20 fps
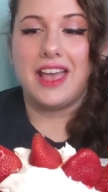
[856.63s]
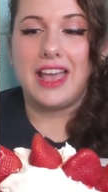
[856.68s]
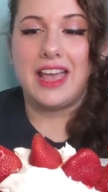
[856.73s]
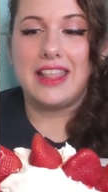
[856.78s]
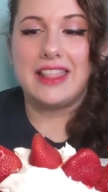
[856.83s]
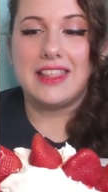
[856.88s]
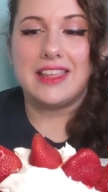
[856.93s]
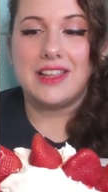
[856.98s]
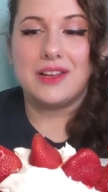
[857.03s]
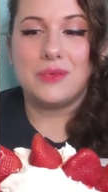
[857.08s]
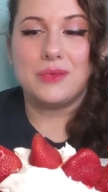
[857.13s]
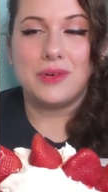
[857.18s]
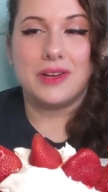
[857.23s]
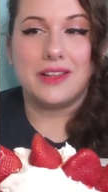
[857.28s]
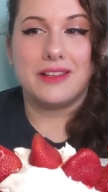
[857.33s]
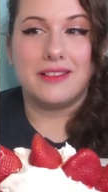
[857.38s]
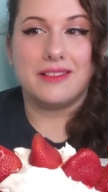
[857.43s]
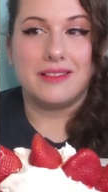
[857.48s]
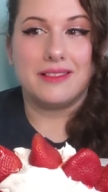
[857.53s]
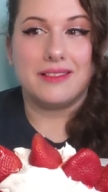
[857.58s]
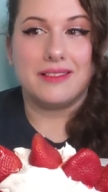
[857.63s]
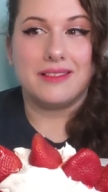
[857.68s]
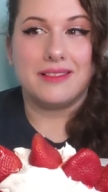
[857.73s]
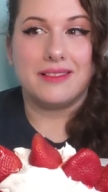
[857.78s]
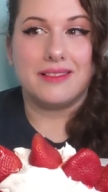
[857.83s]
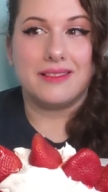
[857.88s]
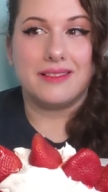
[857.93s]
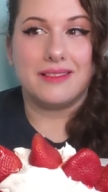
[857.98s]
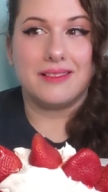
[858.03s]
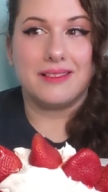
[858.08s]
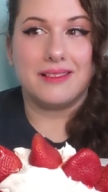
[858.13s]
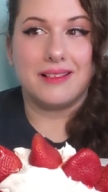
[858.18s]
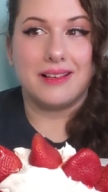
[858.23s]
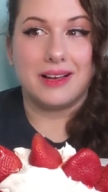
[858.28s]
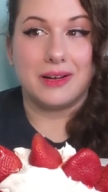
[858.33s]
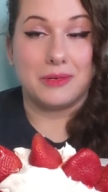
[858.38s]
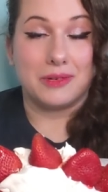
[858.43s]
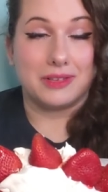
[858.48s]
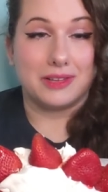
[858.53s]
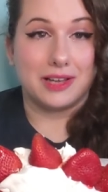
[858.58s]
And then when
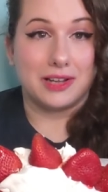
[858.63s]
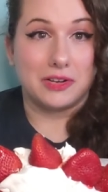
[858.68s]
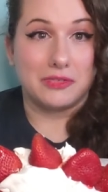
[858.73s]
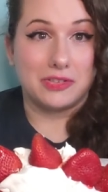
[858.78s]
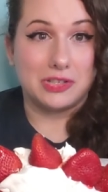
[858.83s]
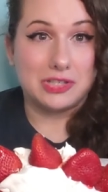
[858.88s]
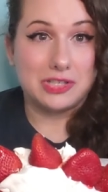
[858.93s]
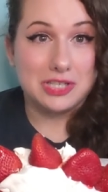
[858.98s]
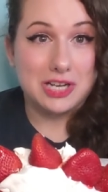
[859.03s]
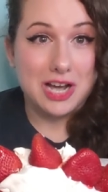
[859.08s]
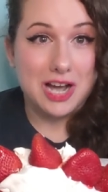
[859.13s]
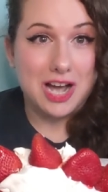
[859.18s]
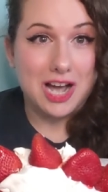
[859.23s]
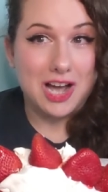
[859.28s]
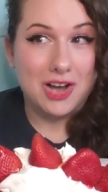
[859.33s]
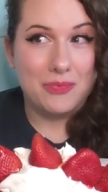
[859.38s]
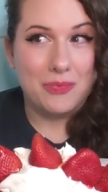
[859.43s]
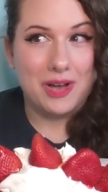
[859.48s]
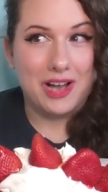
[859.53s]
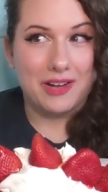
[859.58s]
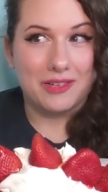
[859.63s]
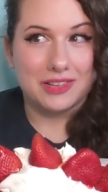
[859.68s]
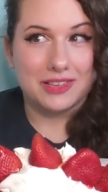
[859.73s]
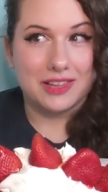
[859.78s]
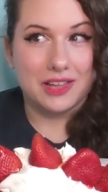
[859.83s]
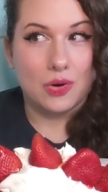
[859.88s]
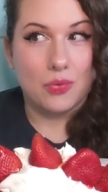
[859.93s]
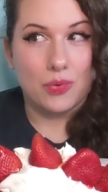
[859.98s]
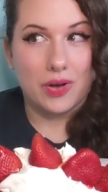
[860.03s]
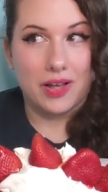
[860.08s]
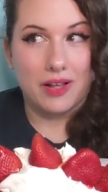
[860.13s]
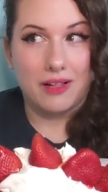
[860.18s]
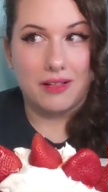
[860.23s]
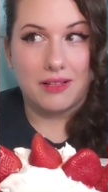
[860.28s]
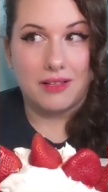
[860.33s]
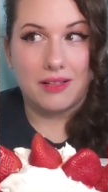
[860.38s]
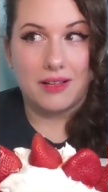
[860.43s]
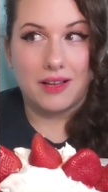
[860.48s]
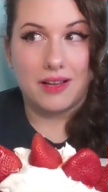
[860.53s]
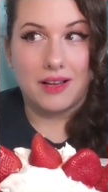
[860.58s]
I was out of a job, I was like,
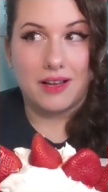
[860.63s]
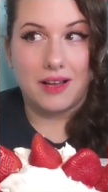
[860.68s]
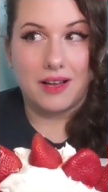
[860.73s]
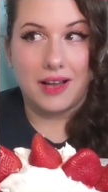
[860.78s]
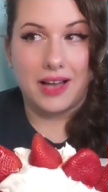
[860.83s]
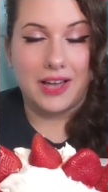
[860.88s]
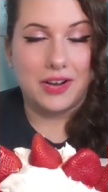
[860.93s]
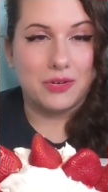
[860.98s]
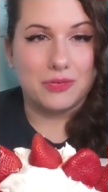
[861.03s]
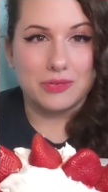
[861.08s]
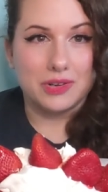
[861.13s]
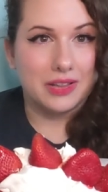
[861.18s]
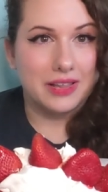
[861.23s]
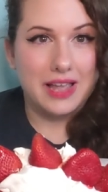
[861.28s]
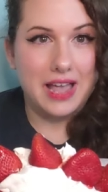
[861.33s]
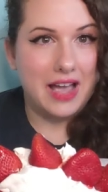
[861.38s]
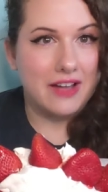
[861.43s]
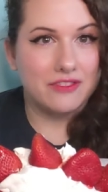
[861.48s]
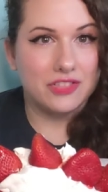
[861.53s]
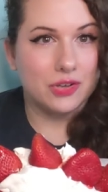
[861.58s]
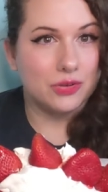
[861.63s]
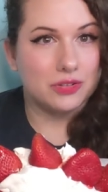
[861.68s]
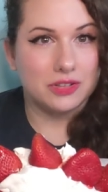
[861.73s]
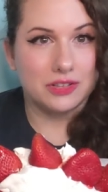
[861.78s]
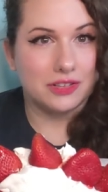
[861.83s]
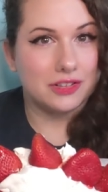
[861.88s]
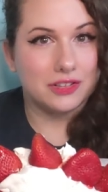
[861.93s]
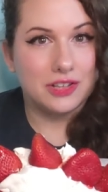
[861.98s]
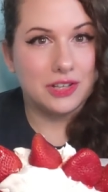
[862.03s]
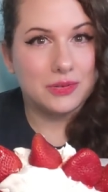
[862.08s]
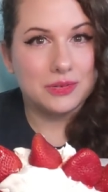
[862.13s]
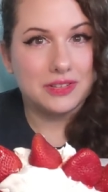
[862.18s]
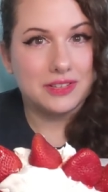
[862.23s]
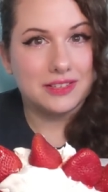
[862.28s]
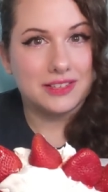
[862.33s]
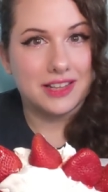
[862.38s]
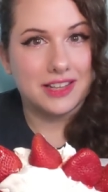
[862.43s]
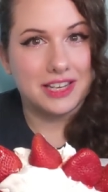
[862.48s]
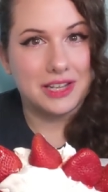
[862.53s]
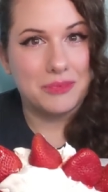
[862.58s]
well, I don't really have those
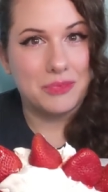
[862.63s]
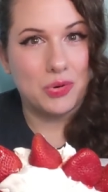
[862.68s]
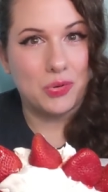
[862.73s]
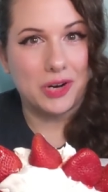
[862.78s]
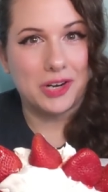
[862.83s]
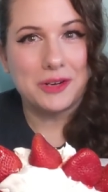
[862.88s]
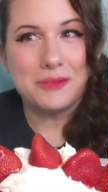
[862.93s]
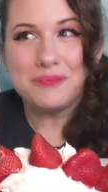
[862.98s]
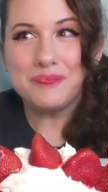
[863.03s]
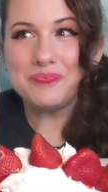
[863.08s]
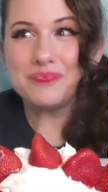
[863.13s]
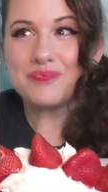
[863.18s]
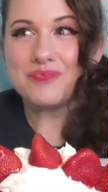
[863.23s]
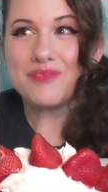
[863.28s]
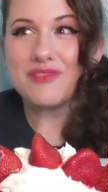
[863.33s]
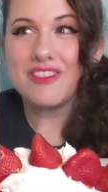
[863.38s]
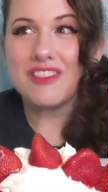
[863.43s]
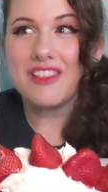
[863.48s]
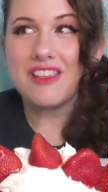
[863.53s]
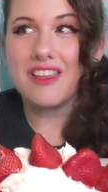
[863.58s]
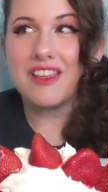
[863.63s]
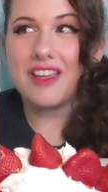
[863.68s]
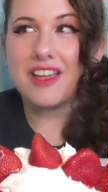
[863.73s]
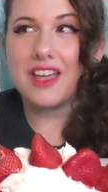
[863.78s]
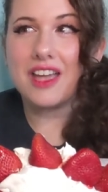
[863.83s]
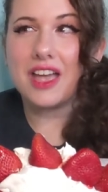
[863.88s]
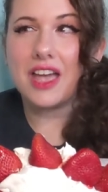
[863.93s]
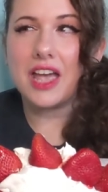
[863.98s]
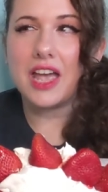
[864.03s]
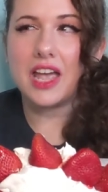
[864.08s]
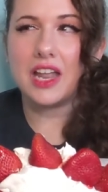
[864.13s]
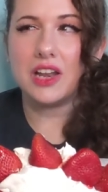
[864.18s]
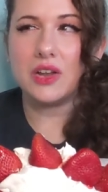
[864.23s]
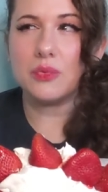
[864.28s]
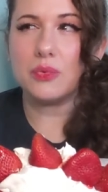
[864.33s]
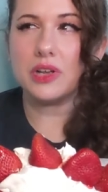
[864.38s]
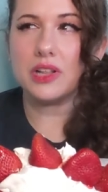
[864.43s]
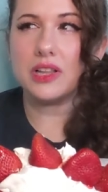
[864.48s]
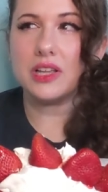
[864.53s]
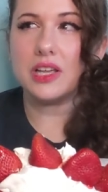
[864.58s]
excuses anymore. And
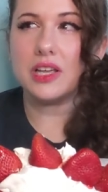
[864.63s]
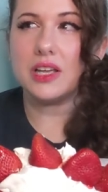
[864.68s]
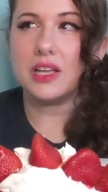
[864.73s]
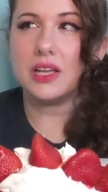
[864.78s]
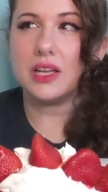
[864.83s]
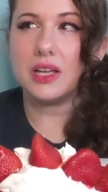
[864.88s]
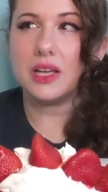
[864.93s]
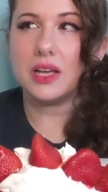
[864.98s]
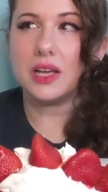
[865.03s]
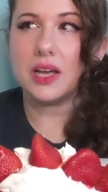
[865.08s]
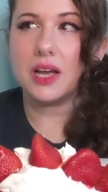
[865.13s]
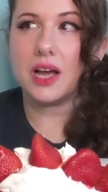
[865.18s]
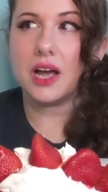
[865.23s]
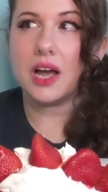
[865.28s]
it really